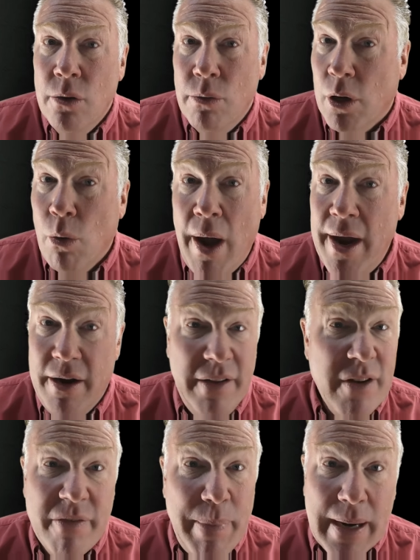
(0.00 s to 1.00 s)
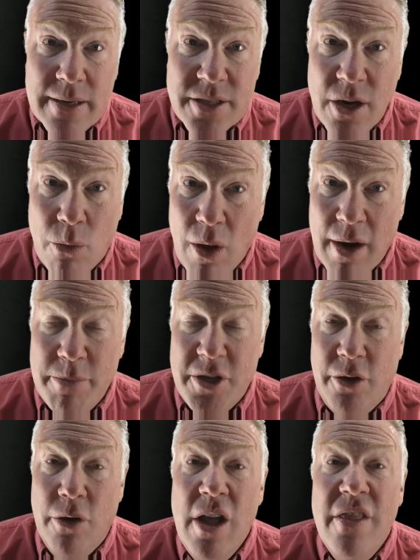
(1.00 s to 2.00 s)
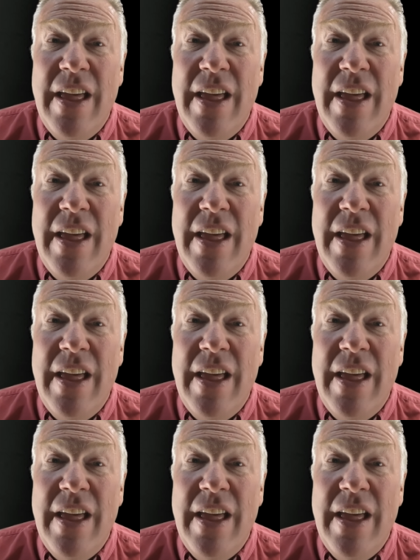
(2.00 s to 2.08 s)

required, even if parents don't want them to.